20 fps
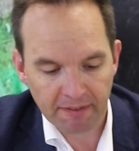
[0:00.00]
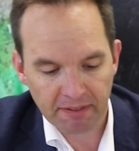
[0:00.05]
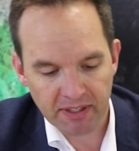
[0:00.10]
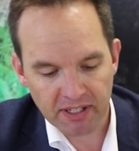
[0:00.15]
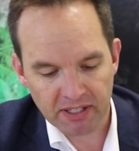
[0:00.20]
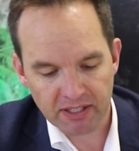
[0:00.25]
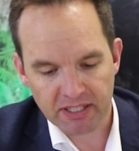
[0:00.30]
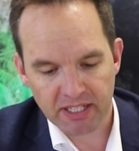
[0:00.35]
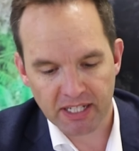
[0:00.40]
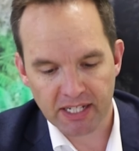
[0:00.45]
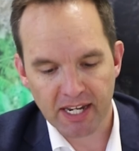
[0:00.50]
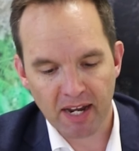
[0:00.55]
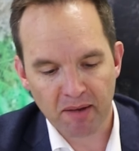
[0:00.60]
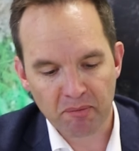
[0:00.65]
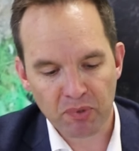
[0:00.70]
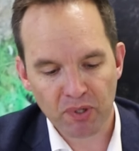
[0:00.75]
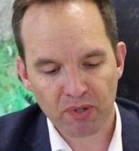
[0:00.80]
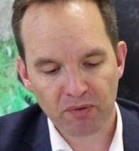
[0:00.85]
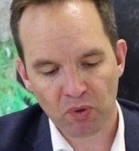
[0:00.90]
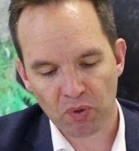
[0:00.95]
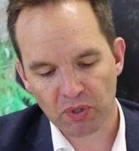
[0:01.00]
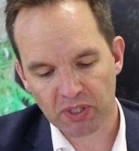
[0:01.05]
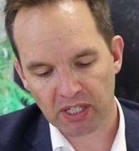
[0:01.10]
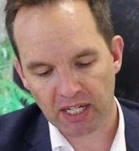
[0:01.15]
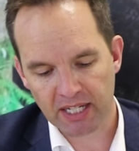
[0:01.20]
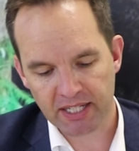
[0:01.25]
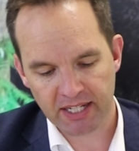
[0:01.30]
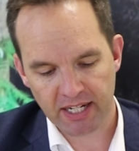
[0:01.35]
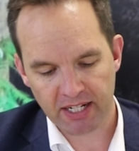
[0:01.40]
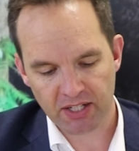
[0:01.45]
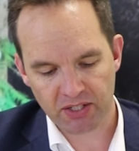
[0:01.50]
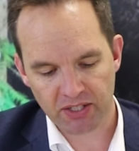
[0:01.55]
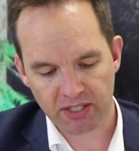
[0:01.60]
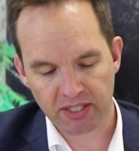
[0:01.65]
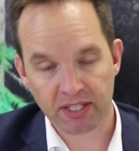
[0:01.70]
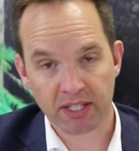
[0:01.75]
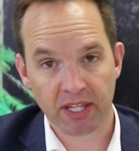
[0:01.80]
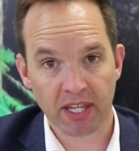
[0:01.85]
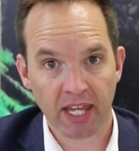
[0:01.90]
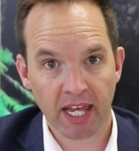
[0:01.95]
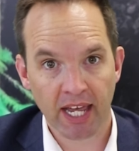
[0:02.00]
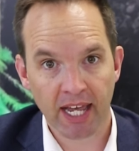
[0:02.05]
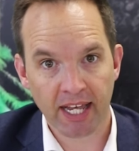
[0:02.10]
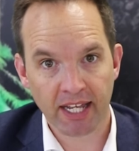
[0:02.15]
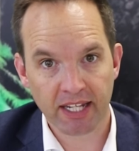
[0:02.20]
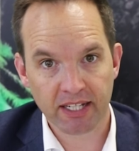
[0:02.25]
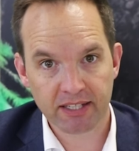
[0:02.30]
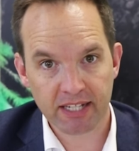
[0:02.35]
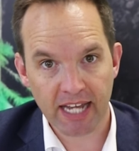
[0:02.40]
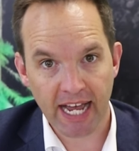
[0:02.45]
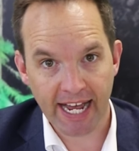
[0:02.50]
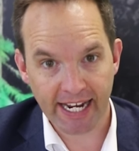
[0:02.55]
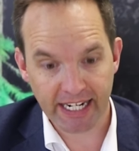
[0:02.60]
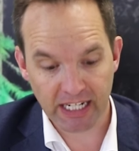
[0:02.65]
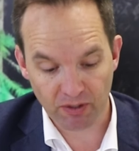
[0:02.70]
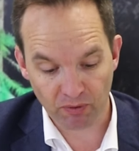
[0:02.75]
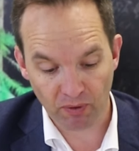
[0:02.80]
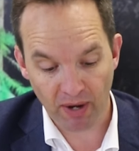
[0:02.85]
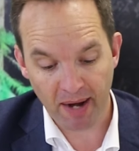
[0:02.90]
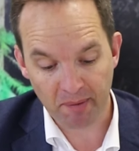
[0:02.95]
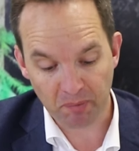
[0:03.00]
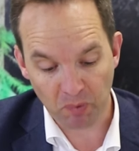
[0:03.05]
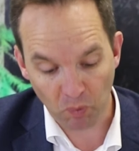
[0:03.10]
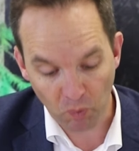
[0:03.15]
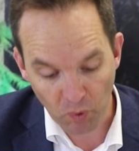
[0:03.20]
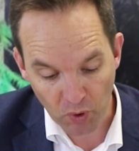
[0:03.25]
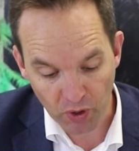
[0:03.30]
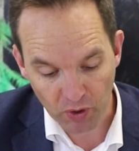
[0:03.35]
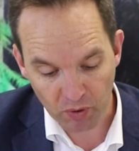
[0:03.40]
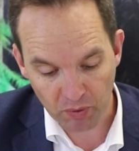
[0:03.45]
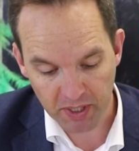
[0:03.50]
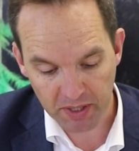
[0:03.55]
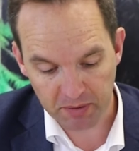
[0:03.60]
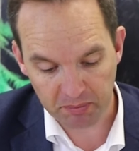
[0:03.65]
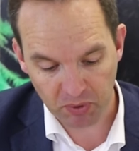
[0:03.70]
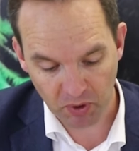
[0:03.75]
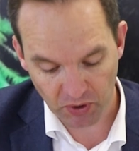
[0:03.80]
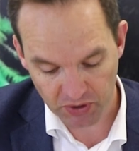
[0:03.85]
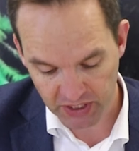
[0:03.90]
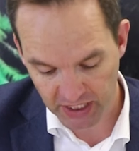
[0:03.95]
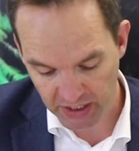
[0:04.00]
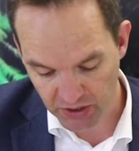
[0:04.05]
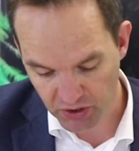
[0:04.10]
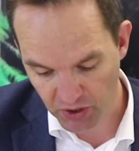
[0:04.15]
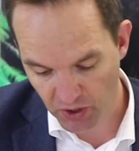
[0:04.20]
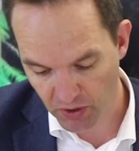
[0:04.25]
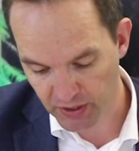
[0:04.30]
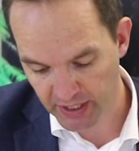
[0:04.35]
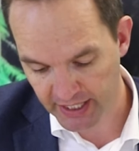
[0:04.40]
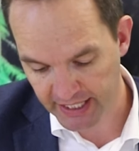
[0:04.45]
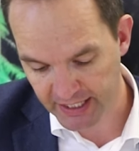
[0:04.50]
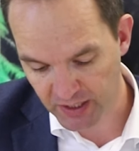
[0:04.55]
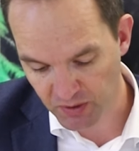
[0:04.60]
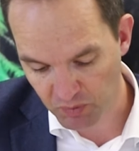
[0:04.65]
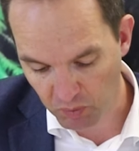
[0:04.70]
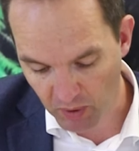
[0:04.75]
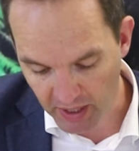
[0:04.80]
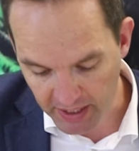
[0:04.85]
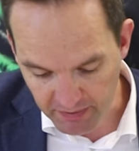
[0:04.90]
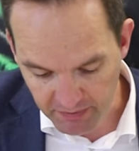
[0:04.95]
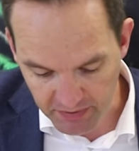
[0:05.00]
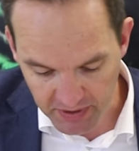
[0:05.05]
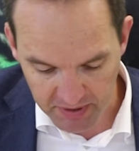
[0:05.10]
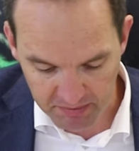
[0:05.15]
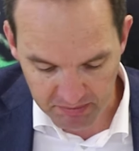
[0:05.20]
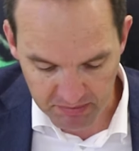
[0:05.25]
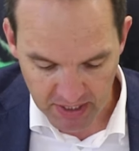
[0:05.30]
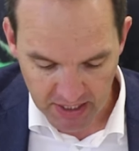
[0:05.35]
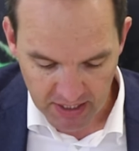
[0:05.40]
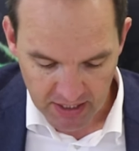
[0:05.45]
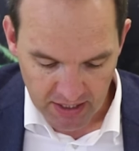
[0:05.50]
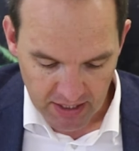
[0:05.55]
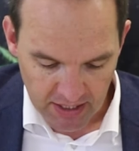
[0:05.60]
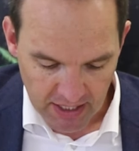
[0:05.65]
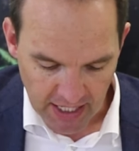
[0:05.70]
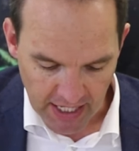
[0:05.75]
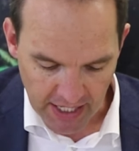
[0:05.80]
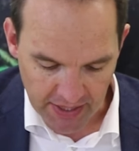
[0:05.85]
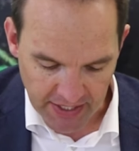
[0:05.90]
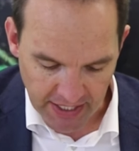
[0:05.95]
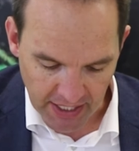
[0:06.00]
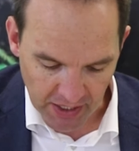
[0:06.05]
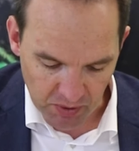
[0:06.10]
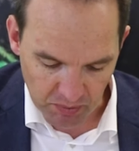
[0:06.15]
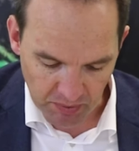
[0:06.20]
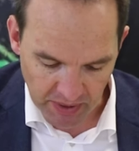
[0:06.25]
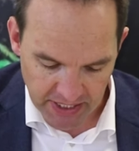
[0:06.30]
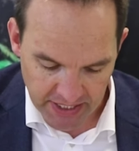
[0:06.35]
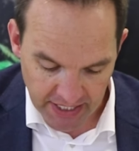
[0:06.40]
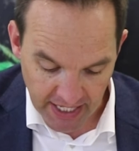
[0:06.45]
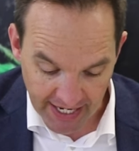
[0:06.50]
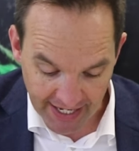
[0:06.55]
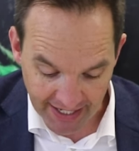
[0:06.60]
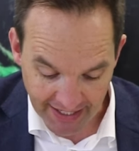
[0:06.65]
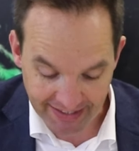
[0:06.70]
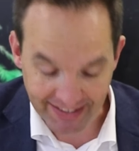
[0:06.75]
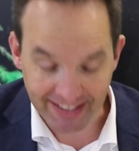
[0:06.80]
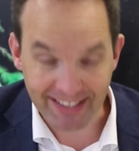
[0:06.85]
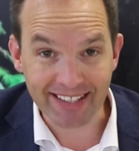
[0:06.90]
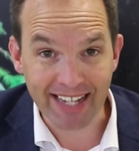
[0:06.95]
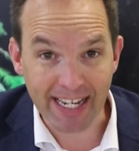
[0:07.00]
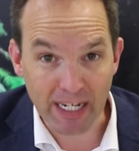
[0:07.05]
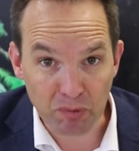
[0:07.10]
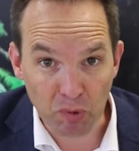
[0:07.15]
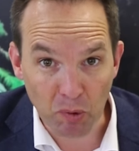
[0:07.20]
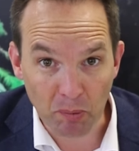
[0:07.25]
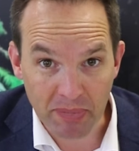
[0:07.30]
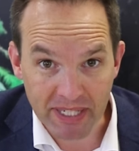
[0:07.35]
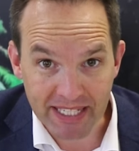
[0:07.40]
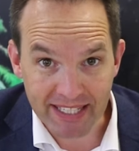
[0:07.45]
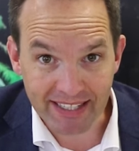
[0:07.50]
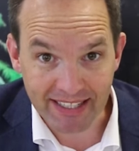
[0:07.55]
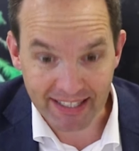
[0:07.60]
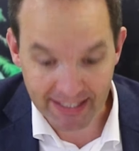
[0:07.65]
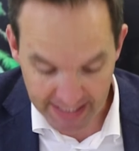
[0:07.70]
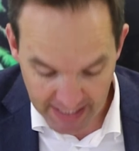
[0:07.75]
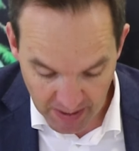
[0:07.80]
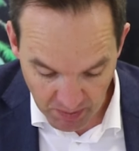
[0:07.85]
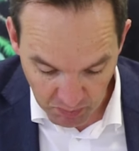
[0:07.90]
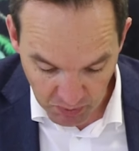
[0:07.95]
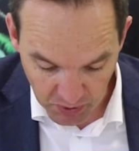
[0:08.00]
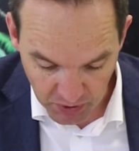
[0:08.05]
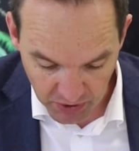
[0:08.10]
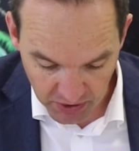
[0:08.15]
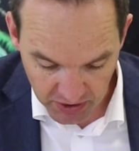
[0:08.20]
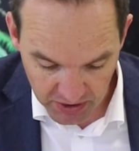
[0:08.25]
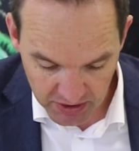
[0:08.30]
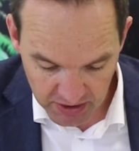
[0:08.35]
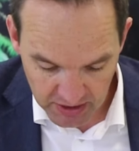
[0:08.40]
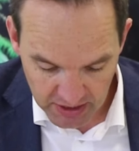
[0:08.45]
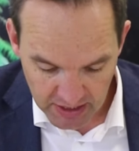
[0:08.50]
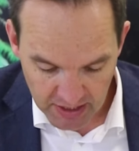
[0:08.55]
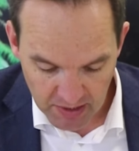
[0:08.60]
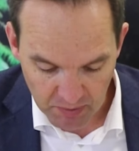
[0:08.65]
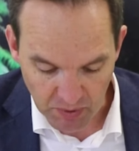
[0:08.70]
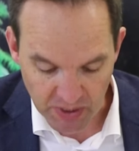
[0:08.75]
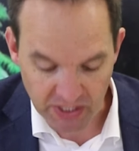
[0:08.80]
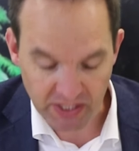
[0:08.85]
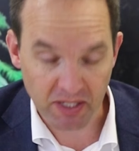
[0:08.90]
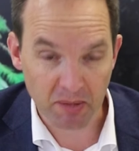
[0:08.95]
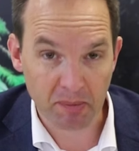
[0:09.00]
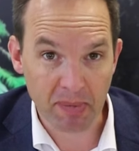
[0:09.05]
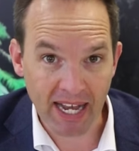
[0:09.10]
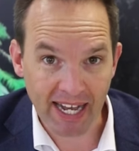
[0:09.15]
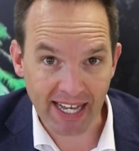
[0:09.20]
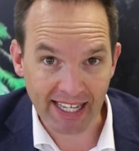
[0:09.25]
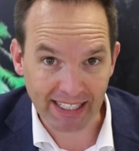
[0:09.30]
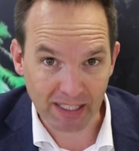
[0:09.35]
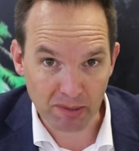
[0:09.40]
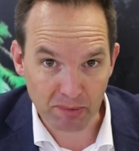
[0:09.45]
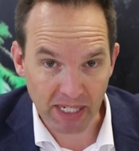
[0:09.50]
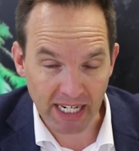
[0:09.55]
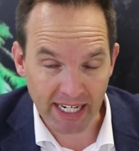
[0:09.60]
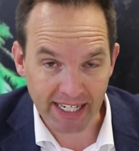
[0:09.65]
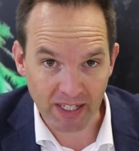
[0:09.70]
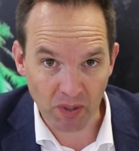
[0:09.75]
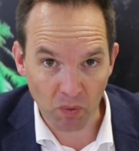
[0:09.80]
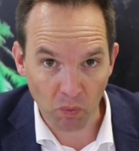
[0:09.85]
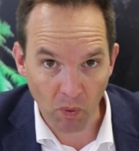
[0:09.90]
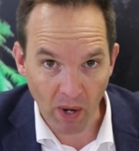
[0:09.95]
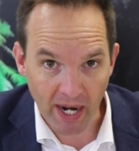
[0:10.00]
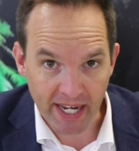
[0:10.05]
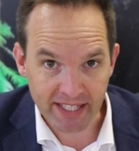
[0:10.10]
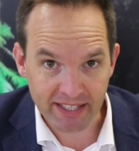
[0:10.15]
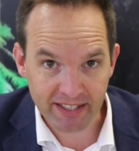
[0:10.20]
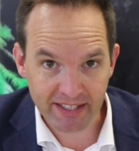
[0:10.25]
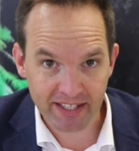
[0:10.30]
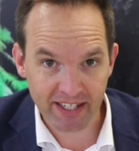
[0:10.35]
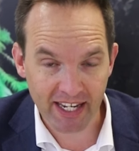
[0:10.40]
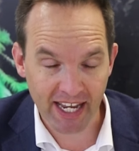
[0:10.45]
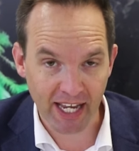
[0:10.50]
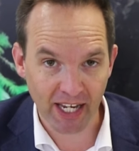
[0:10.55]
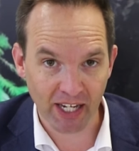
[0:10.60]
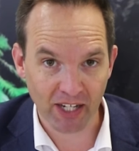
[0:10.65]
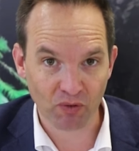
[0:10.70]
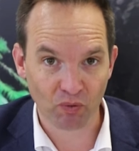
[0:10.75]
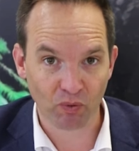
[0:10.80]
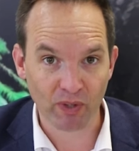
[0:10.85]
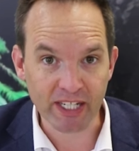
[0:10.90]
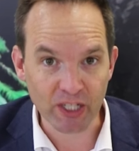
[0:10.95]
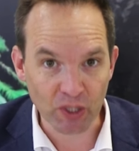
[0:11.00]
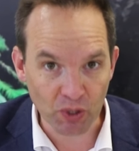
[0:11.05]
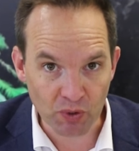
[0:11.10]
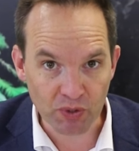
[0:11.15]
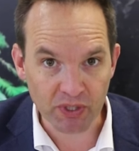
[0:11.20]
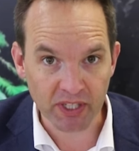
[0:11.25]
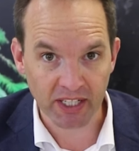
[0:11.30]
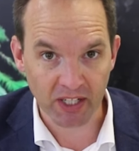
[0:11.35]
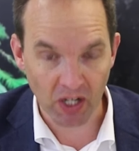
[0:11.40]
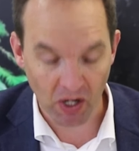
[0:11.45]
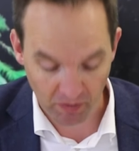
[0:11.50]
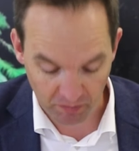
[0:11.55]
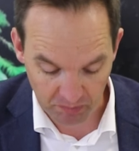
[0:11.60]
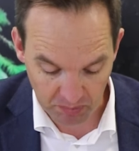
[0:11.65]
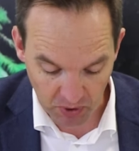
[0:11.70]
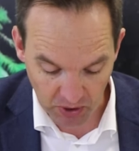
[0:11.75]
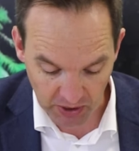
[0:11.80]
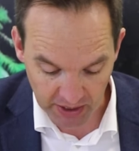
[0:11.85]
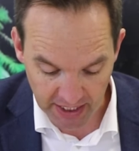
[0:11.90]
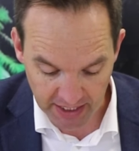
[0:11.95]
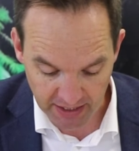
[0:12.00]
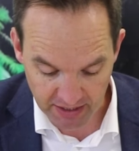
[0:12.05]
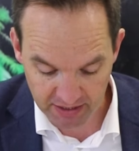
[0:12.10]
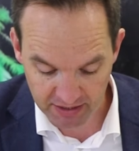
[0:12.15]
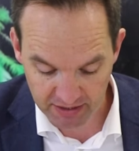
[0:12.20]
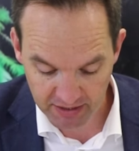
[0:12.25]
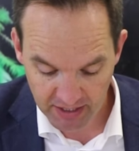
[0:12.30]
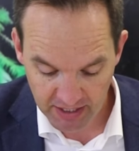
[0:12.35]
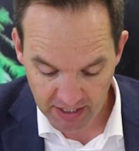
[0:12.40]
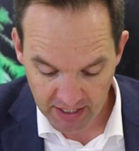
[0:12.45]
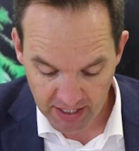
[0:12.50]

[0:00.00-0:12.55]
There's a number of organizations that Honeywrap work with. Project Jonah is one of them. The other ones are Sustainable Business Network, which is about eliminating waste and reusing of products.